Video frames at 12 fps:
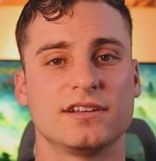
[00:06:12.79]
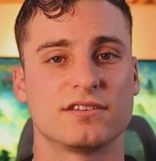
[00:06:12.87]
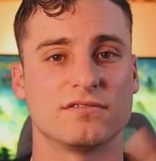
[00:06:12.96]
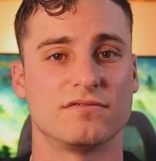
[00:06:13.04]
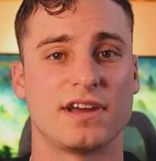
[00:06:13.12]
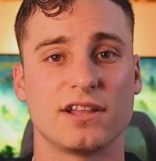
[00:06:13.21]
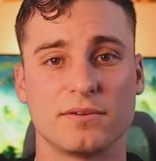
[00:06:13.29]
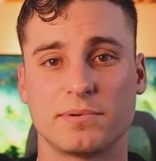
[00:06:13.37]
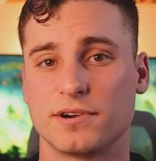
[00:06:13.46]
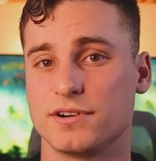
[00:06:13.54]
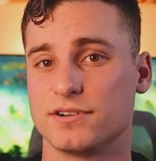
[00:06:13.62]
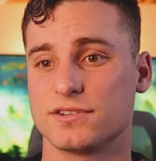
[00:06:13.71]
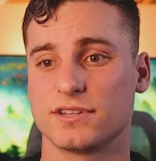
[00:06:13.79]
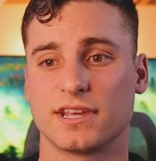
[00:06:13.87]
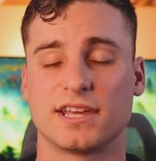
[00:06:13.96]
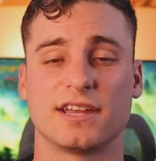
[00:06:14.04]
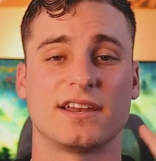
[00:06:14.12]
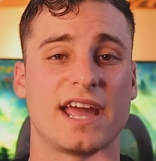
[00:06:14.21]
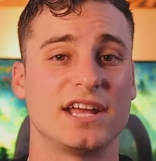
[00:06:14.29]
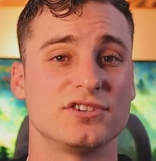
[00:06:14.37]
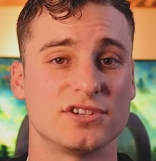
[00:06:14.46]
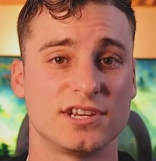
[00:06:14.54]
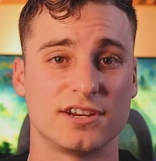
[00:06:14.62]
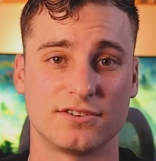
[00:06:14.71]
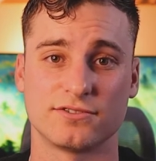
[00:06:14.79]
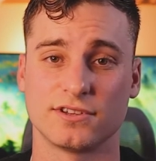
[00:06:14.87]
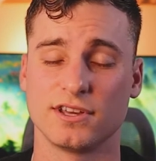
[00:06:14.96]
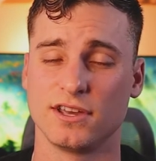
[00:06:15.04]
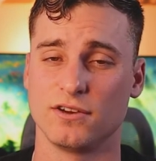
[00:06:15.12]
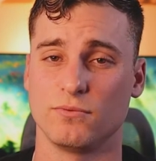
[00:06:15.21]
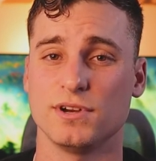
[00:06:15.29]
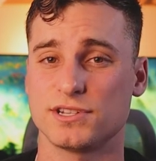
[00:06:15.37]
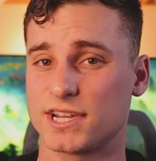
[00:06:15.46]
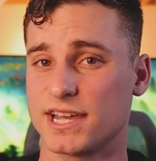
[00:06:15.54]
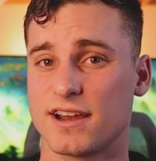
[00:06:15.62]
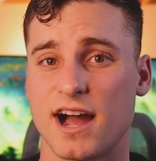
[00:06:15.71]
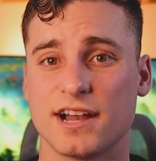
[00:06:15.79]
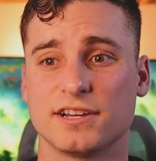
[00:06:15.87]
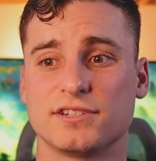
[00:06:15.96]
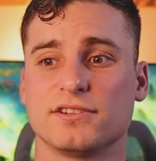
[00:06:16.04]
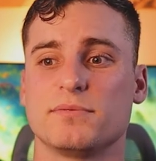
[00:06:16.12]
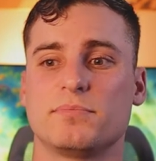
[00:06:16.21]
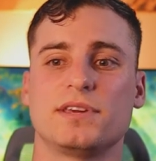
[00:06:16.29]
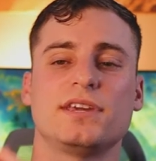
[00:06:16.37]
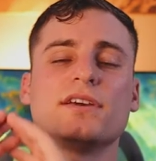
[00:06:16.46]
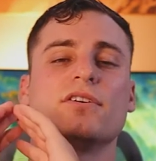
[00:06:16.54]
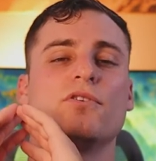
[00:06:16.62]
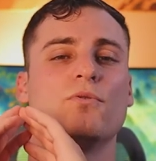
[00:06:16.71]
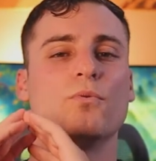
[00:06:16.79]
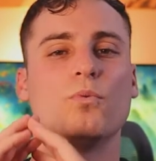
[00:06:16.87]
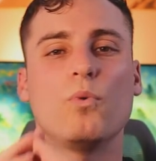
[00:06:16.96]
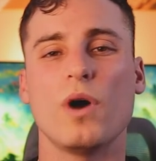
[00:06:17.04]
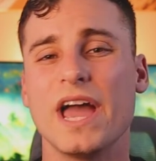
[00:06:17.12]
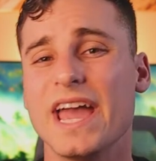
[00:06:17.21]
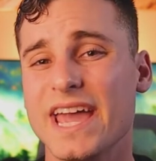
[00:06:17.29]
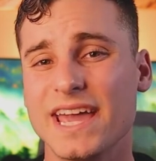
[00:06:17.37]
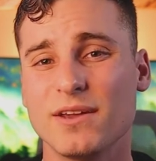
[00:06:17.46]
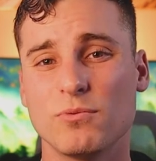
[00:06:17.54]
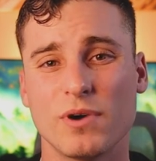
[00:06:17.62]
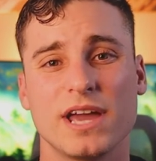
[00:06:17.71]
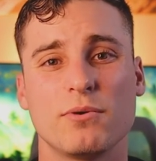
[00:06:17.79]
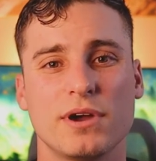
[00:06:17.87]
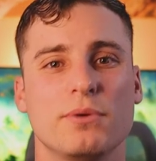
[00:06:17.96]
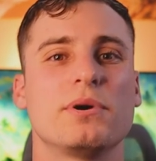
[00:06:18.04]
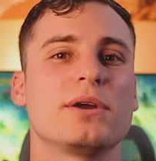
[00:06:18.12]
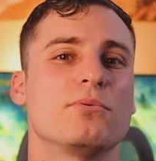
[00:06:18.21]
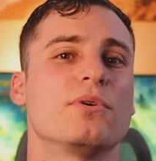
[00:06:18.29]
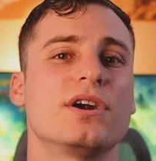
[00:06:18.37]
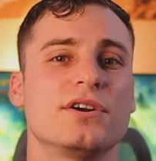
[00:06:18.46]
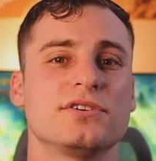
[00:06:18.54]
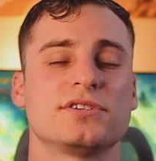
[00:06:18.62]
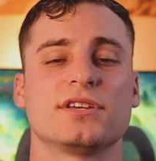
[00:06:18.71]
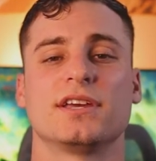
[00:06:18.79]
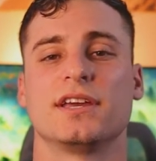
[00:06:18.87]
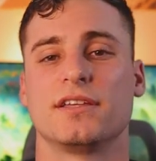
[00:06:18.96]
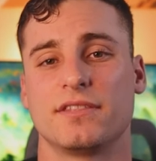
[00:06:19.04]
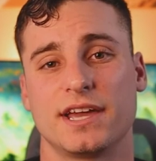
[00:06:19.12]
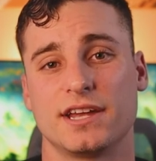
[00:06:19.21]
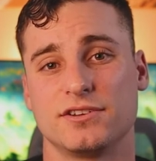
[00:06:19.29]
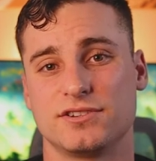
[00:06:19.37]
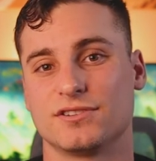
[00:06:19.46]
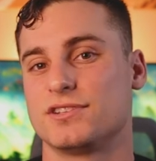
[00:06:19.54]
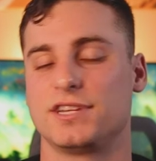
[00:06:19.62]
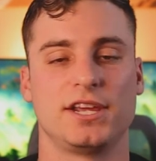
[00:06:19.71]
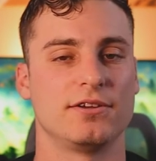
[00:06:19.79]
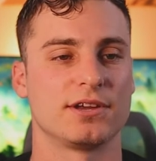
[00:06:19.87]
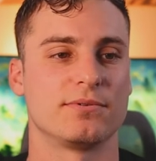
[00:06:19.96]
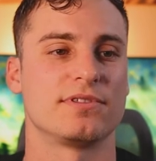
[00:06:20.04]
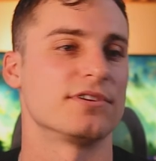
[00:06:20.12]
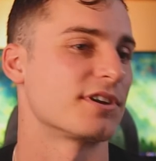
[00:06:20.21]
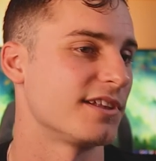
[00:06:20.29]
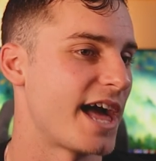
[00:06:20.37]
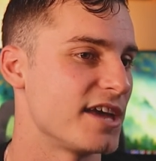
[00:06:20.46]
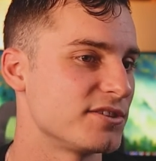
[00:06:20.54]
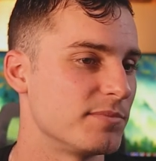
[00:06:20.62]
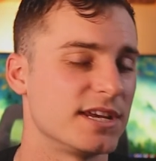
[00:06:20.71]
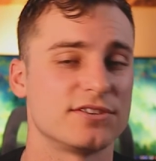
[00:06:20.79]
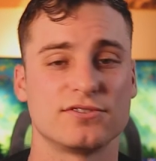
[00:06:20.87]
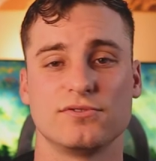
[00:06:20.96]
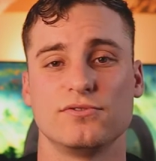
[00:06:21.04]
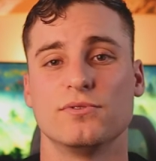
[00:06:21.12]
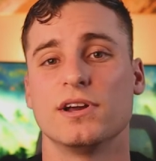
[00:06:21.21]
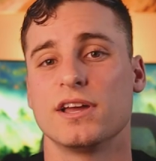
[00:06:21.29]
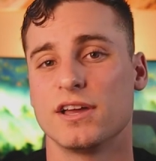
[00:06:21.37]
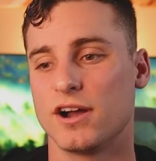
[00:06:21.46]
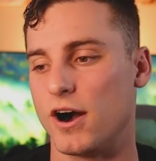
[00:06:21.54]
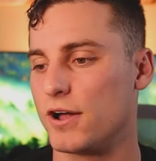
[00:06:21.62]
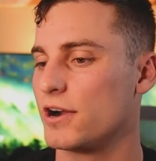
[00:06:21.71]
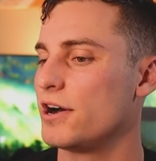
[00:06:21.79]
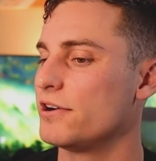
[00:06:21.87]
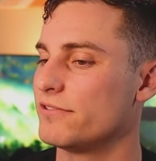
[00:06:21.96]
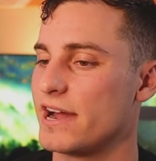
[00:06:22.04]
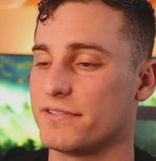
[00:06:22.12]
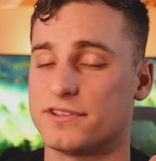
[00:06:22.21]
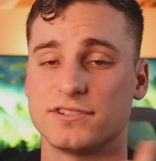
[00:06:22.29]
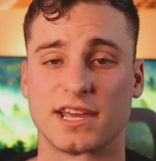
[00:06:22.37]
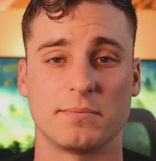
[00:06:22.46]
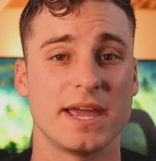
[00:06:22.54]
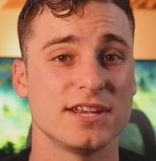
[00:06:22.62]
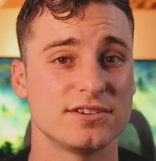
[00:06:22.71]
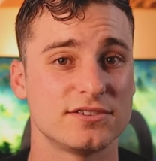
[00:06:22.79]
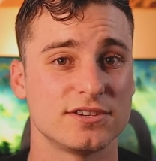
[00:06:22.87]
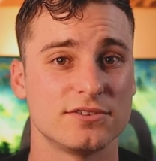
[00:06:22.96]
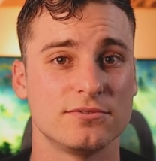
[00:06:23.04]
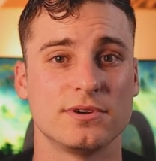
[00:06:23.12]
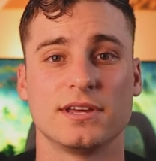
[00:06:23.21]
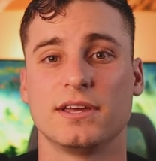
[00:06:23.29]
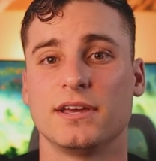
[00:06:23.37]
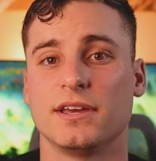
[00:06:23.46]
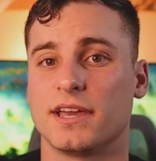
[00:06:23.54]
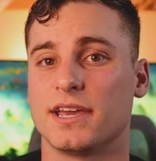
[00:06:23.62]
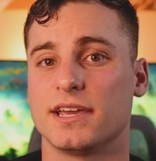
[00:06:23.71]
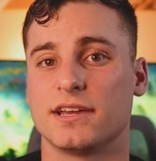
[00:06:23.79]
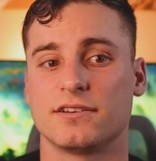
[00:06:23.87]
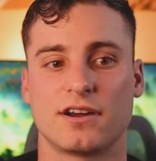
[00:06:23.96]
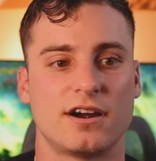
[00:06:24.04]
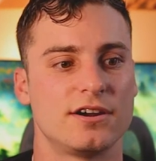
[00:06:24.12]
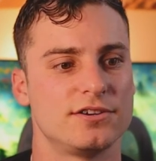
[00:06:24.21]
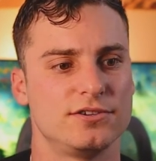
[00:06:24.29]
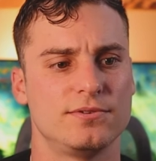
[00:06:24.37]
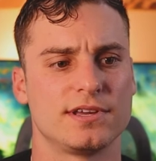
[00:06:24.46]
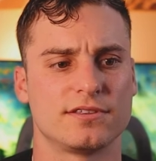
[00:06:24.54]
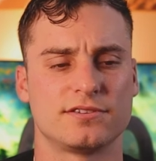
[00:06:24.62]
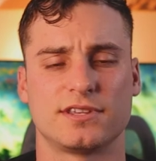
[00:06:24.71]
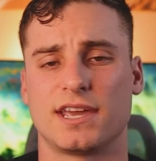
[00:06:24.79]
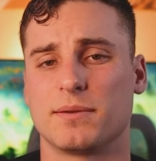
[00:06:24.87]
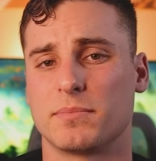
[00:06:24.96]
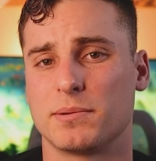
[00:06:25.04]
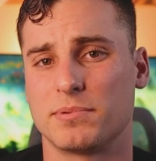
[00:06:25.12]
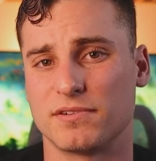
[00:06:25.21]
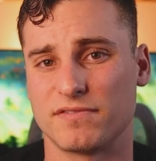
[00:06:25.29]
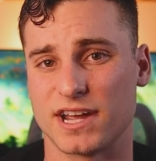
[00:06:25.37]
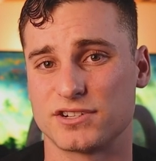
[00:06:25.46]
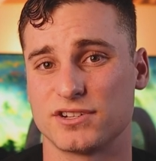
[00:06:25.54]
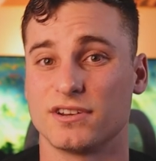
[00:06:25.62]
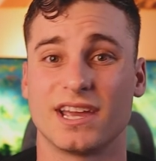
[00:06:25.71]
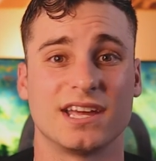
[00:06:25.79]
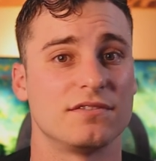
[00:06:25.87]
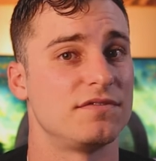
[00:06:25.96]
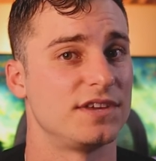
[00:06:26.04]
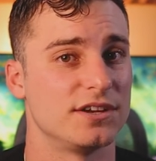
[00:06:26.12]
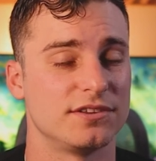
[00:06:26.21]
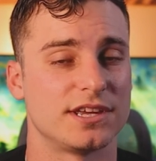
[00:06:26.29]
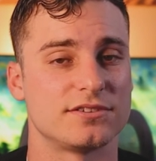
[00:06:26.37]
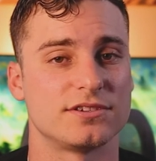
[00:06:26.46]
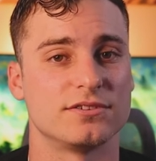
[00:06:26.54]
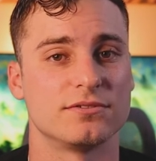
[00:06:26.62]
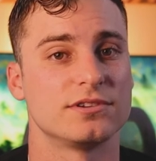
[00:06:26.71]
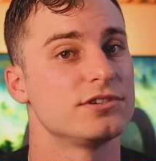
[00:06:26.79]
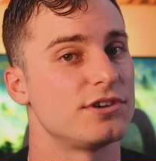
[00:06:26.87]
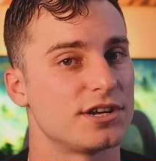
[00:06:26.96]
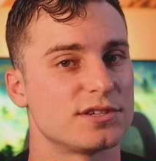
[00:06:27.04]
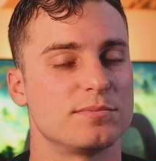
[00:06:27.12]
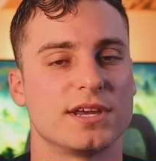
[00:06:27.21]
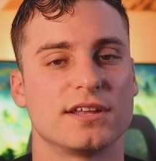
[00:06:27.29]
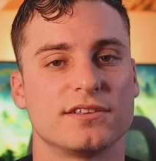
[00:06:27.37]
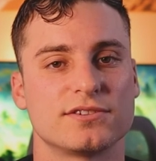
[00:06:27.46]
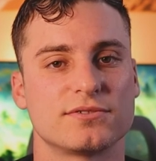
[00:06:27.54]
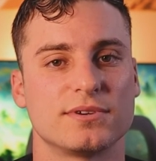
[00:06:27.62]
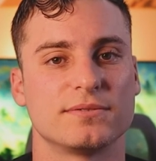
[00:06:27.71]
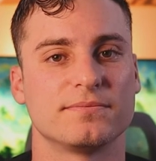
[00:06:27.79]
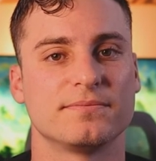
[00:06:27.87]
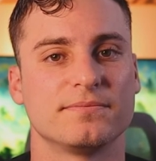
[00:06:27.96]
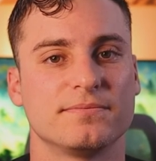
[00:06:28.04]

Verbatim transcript: developers, and engineers, which can honestly be way, way, way, way worse than just dealing with your classmates who are all around the same age as you and are doing the same profession and field as you. Trust me on this one.